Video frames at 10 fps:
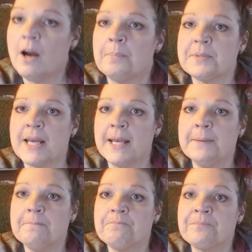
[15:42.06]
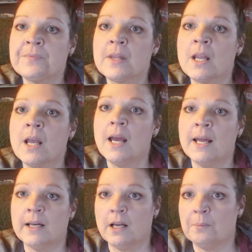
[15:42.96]
update
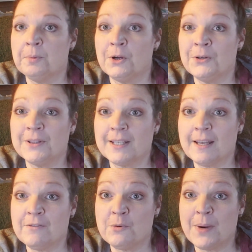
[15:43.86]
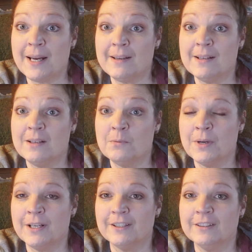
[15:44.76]
and I uploaded the giveaway
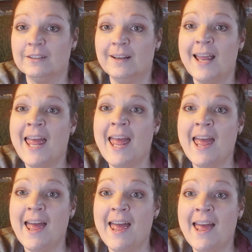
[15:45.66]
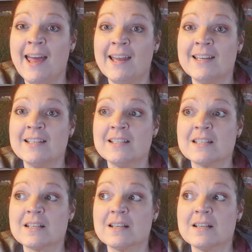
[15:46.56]
winner and
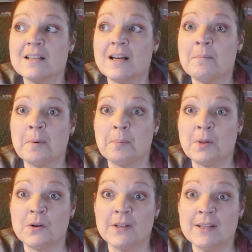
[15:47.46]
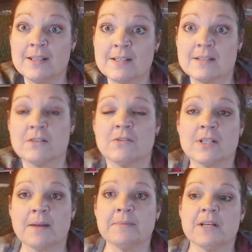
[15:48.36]
I'm uploading this as soon
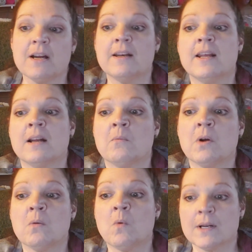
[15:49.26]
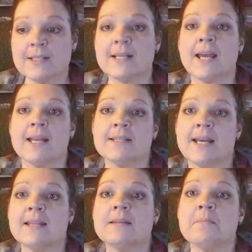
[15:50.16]
as I'm done and I want to once again
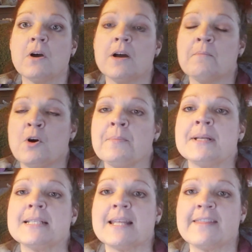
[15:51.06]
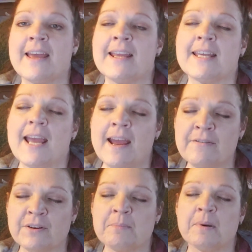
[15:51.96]
take the mo a moment to thank
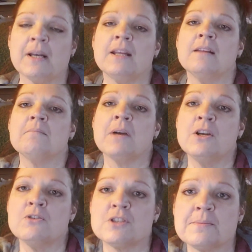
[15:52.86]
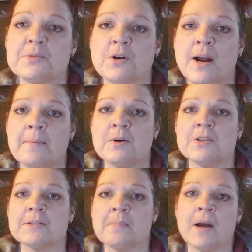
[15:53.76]
everybody, my new
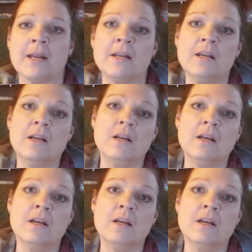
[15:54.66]
subscribers, my